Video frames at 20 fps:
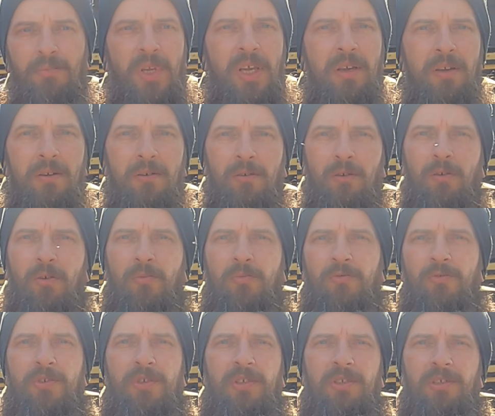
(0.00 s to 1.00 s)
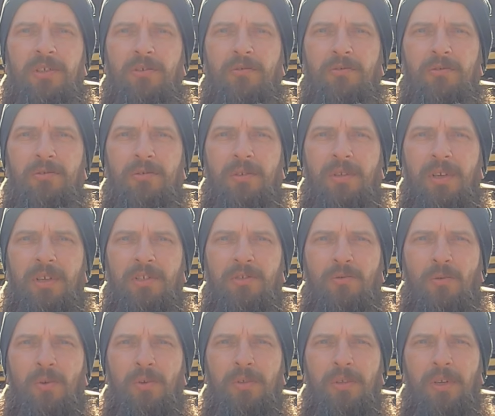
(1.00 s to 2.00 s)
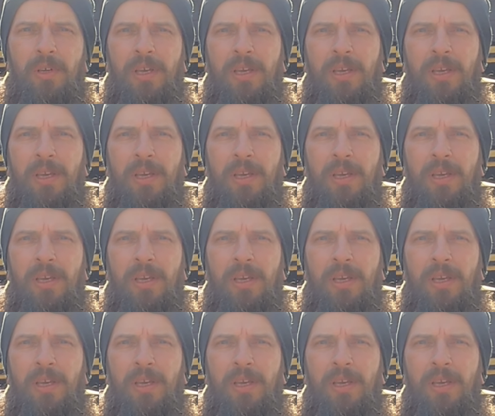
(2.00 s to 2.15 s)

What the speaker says: yeah, hopefully see you in the next one,